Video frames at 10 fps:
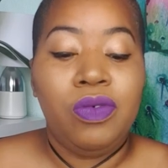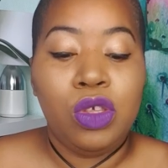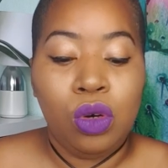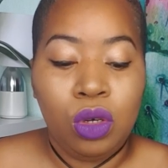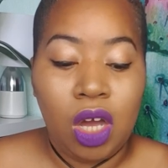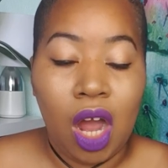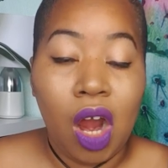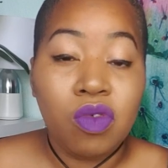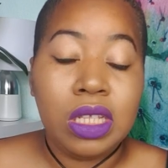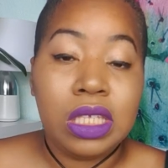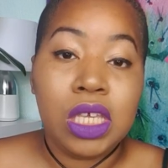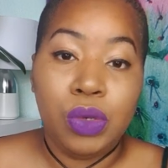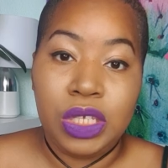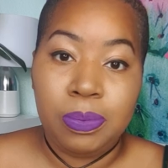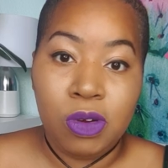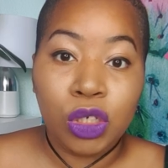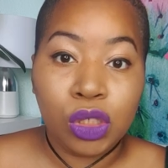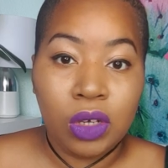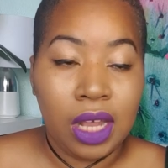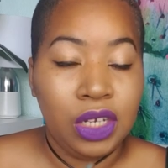your currency, your
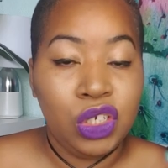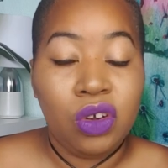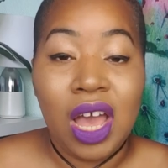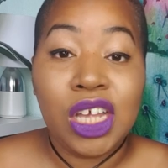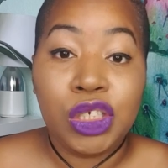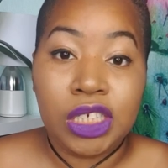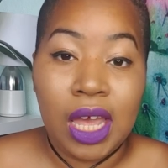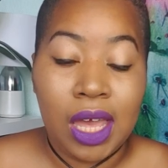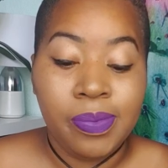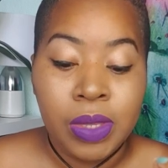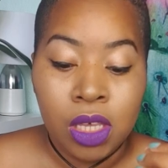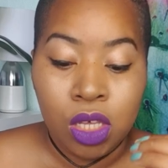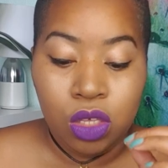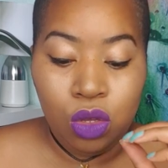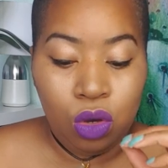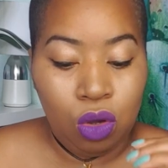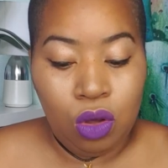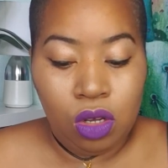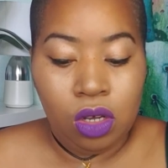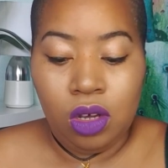spiritual energy, your ashe,
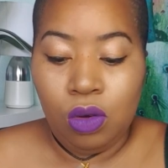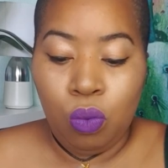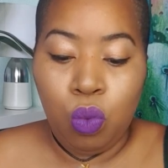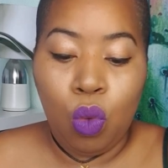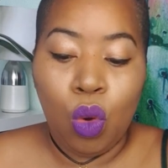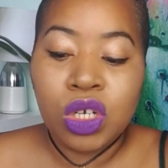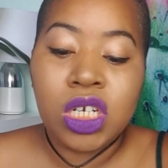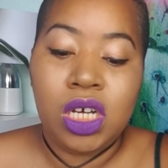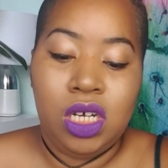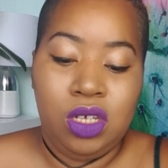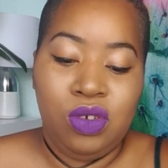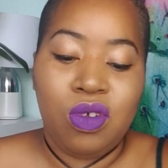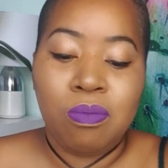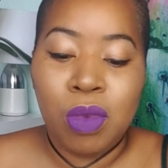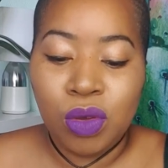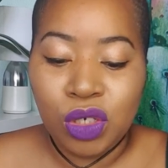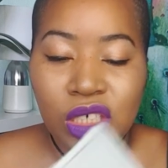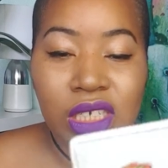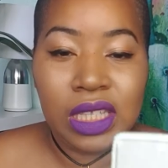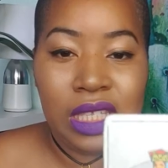your water, your
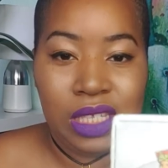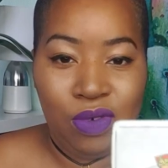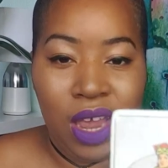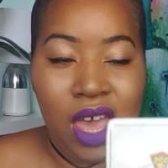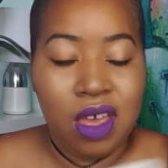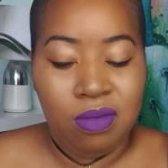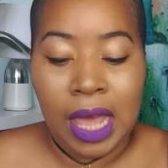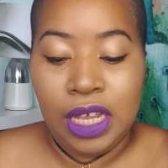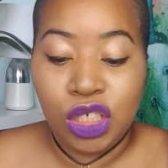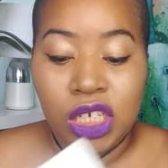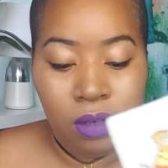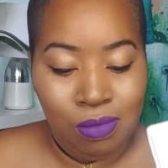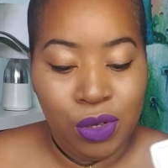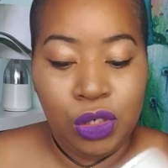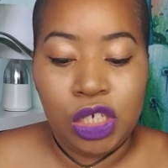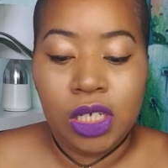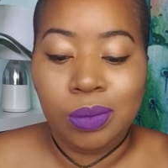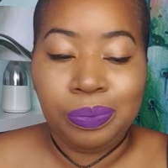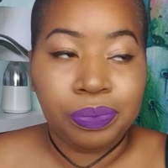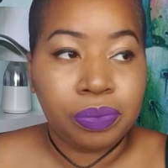emotions, right? Energy and motion.